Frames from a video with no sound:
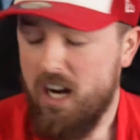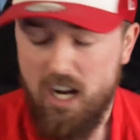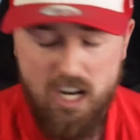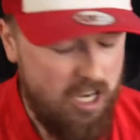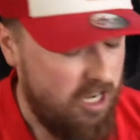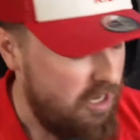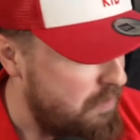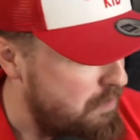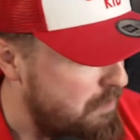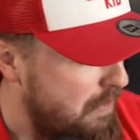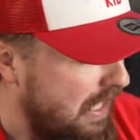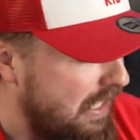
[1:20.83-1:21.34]

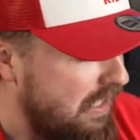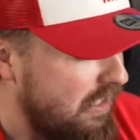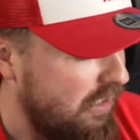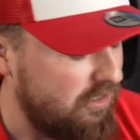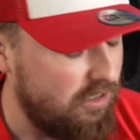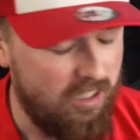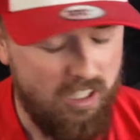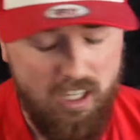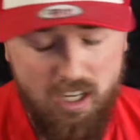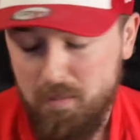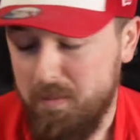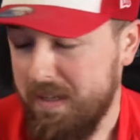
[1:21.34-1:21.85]
oh man, I
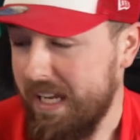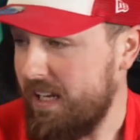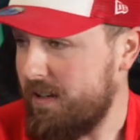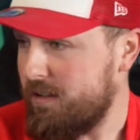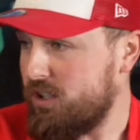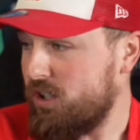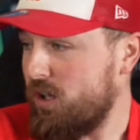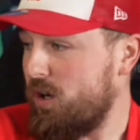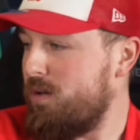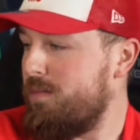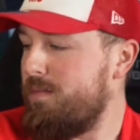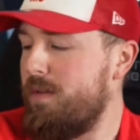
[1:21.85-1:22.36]
i am getting
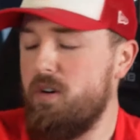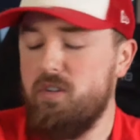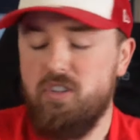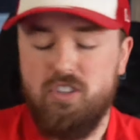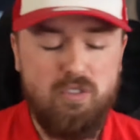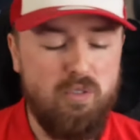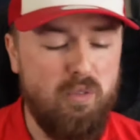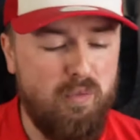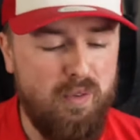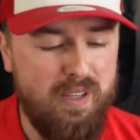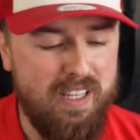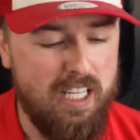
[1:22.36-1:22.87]
so
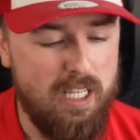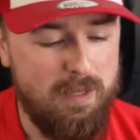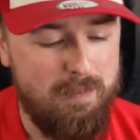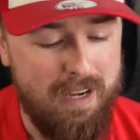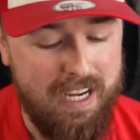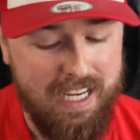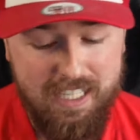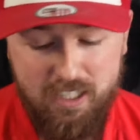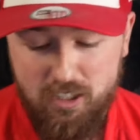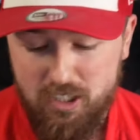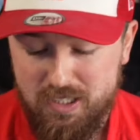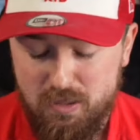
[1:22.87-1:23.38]
emotional thinking
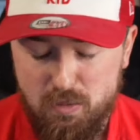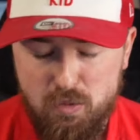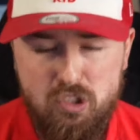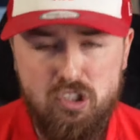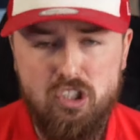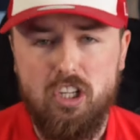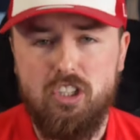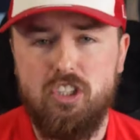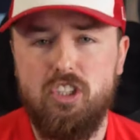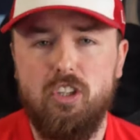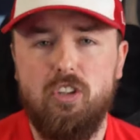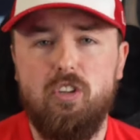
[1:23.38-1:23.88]
about it because it was
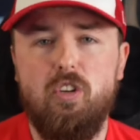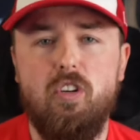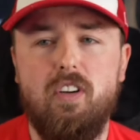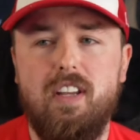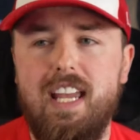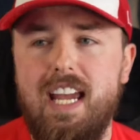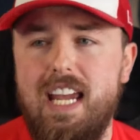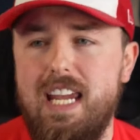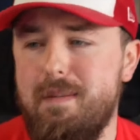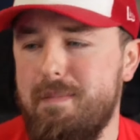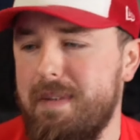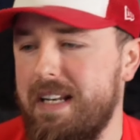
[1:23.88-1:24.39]
such a good
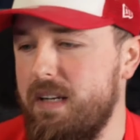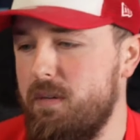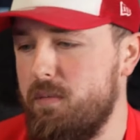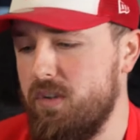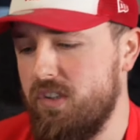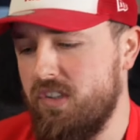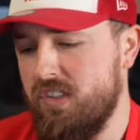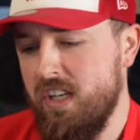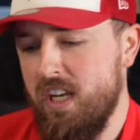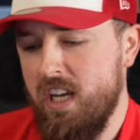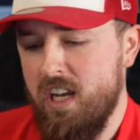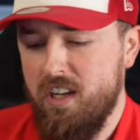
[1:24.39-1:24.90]
game and it
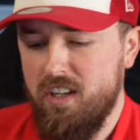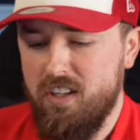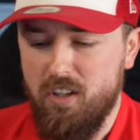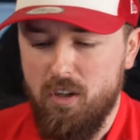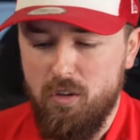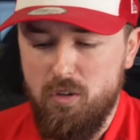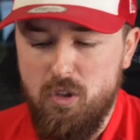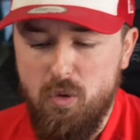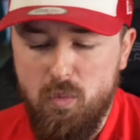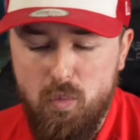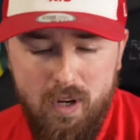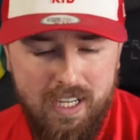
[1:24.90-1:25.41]
was, you
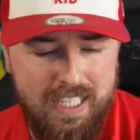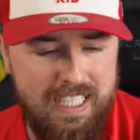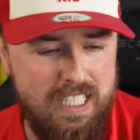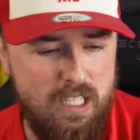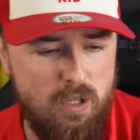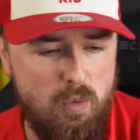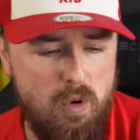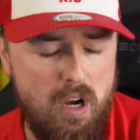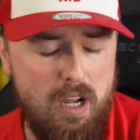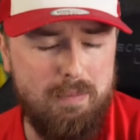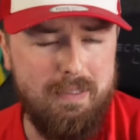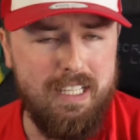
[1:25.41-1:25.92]
know, you one
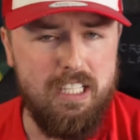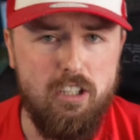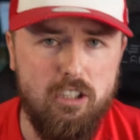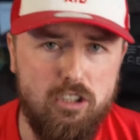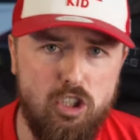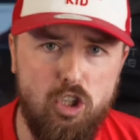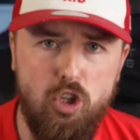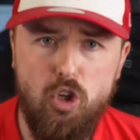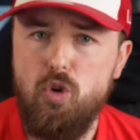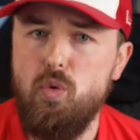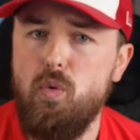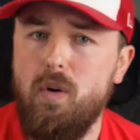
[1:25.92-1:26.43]
nil up, then you're
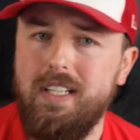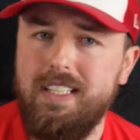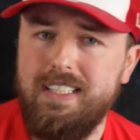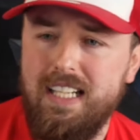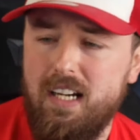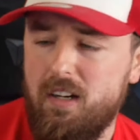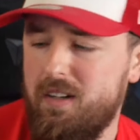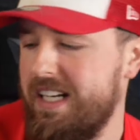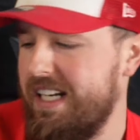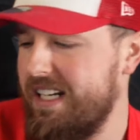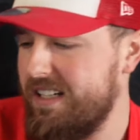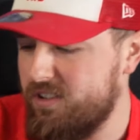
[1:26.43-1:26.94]
two one
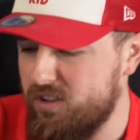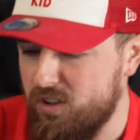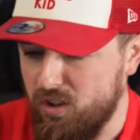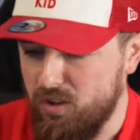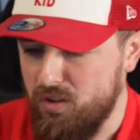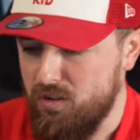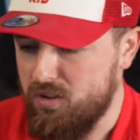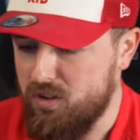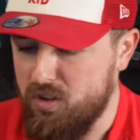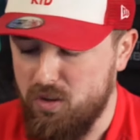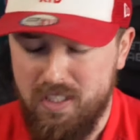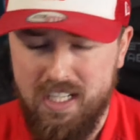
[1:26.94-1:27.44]
down, and it's
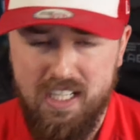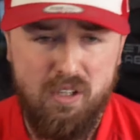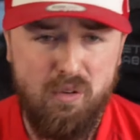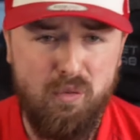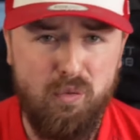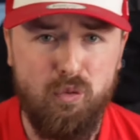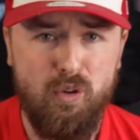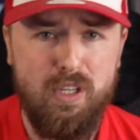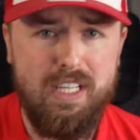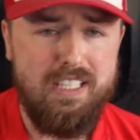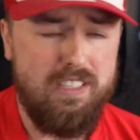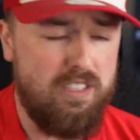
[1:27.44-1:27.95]
two two, then it's
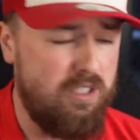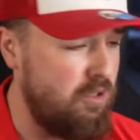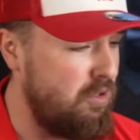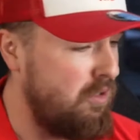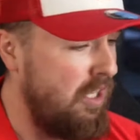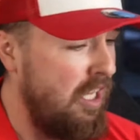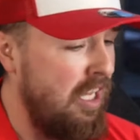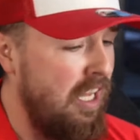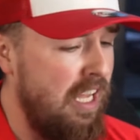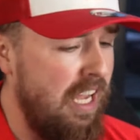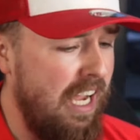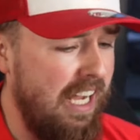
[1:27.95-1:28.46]
three two,
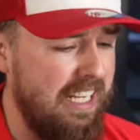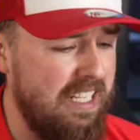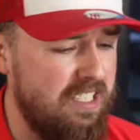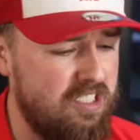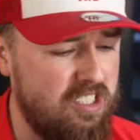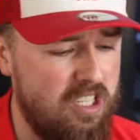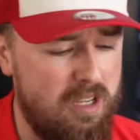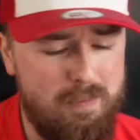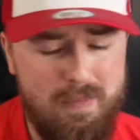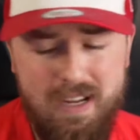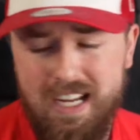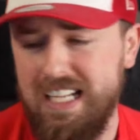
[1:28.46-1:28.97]
and then
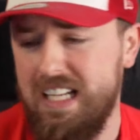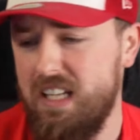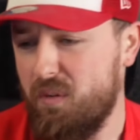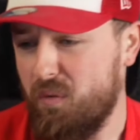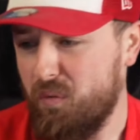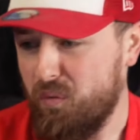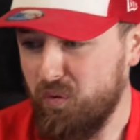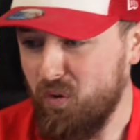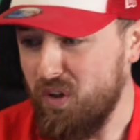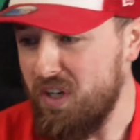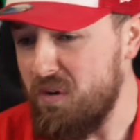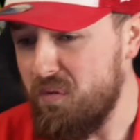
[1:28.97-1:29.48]
somehow it's
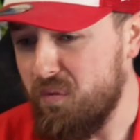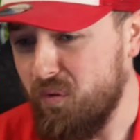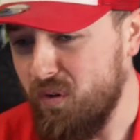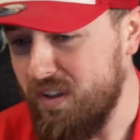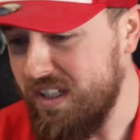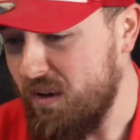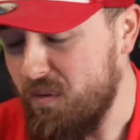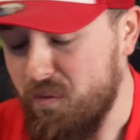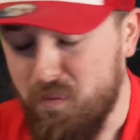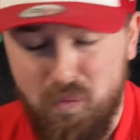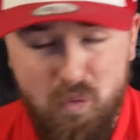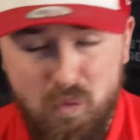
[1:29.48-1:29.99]
three three,
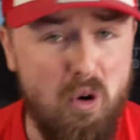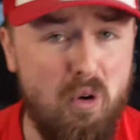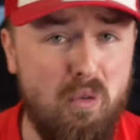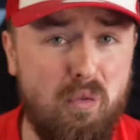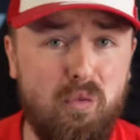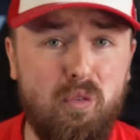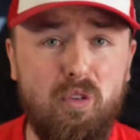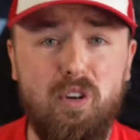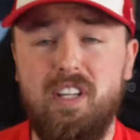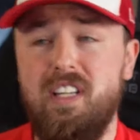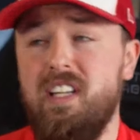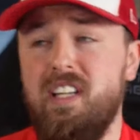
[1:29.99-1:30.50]
then four
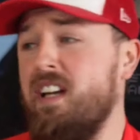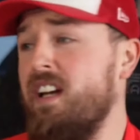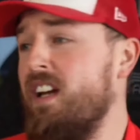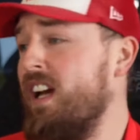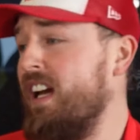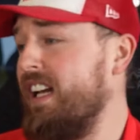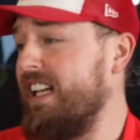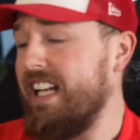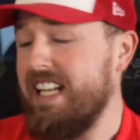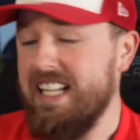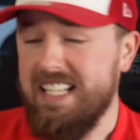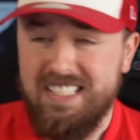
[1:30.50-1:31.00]
three,
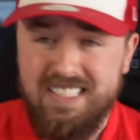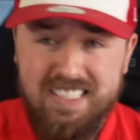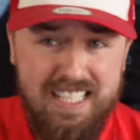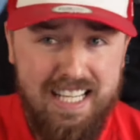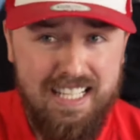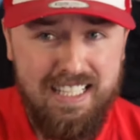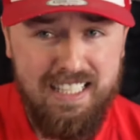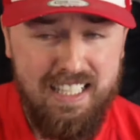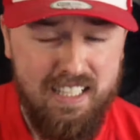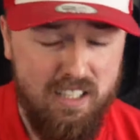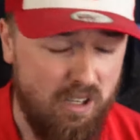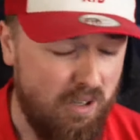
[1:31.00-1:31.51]
then they're
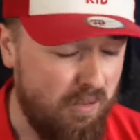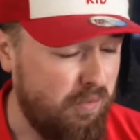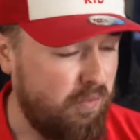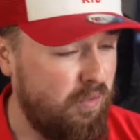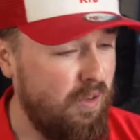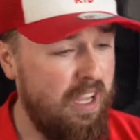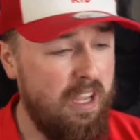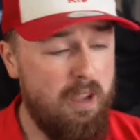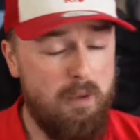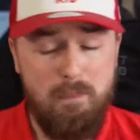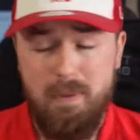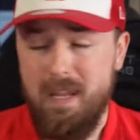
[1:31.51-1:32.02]
sending off.
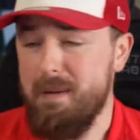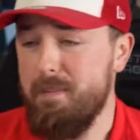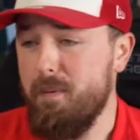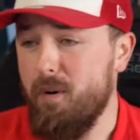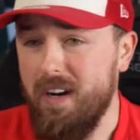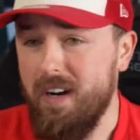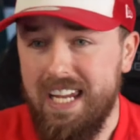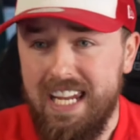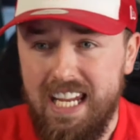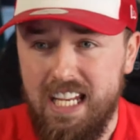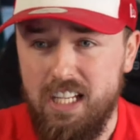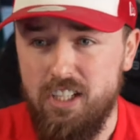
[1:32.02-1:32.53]
People
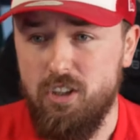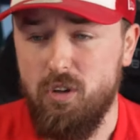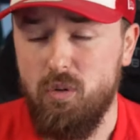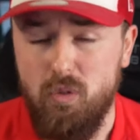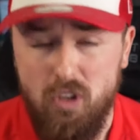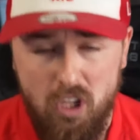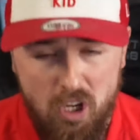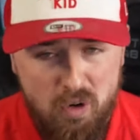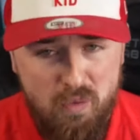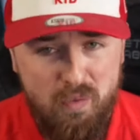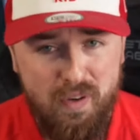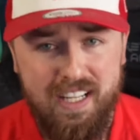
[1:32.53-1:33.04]
are injured
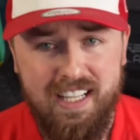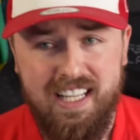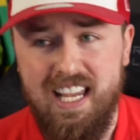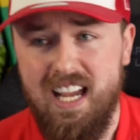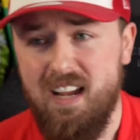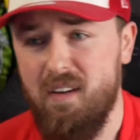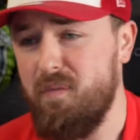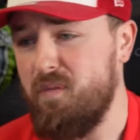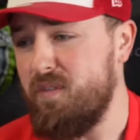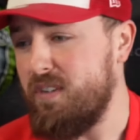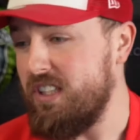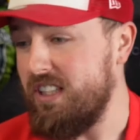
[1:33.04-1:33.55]
all over the
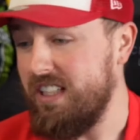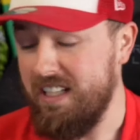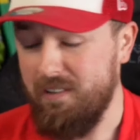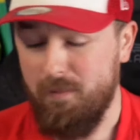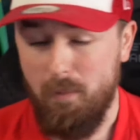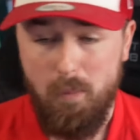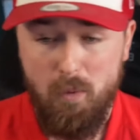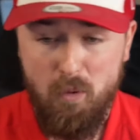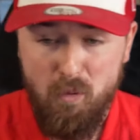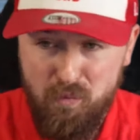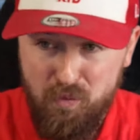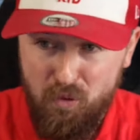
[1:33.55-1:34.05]
gaff.
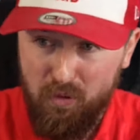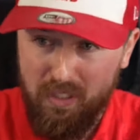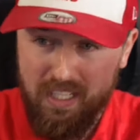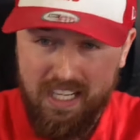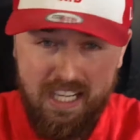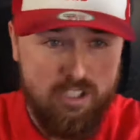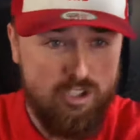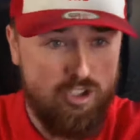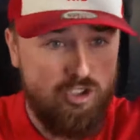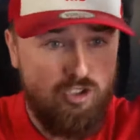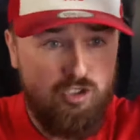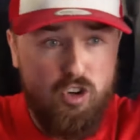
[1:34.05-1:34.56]
Liverpool feel they're
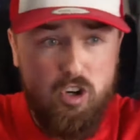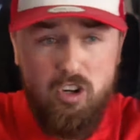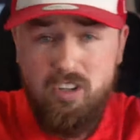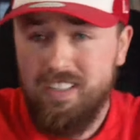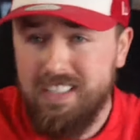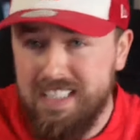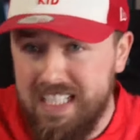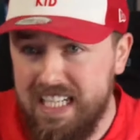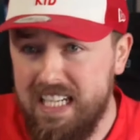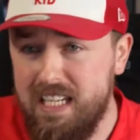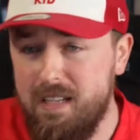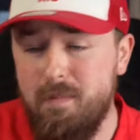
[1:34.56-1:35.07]
a
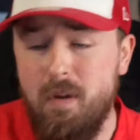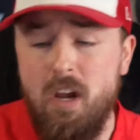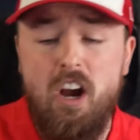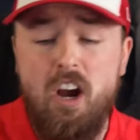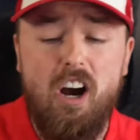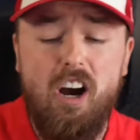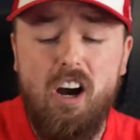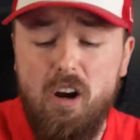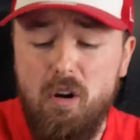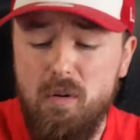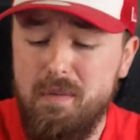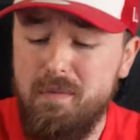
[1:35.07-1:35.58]
strong team.
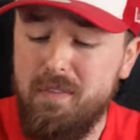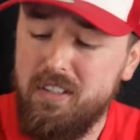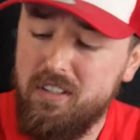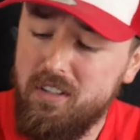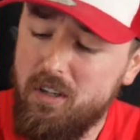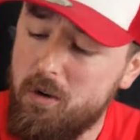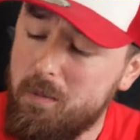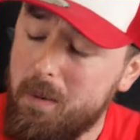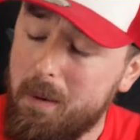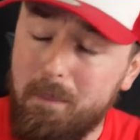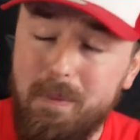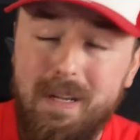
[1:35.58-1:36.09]
I don't even
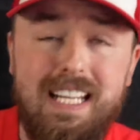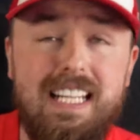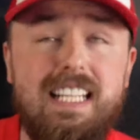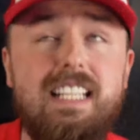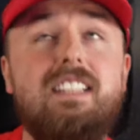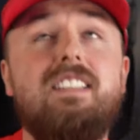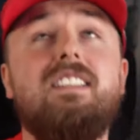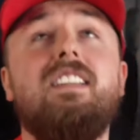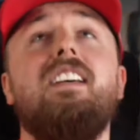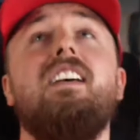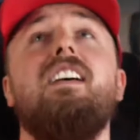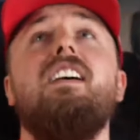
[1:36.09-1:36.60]
know, but
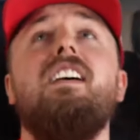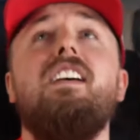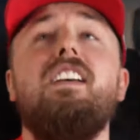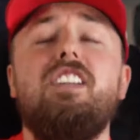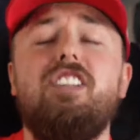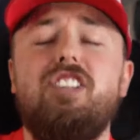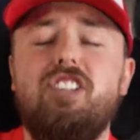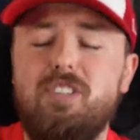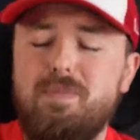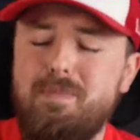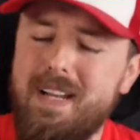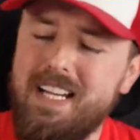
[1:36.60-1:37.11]
please
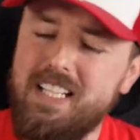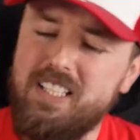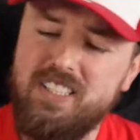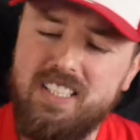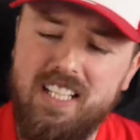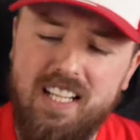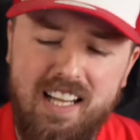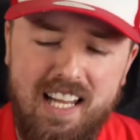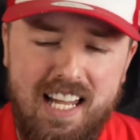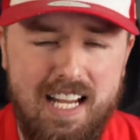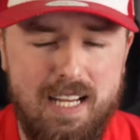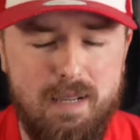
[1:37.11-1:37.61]
smash
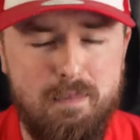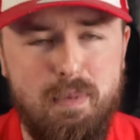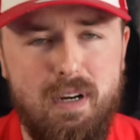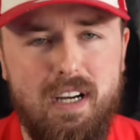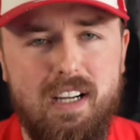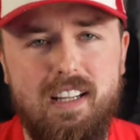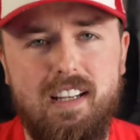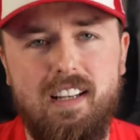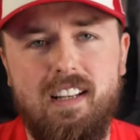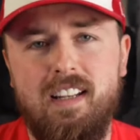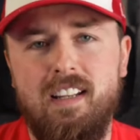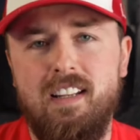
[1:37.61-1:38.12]
the like
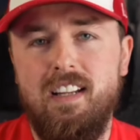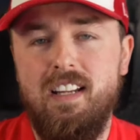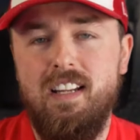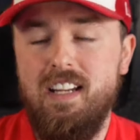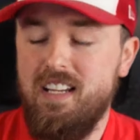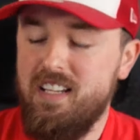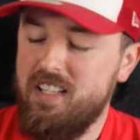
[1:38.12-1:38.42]
button.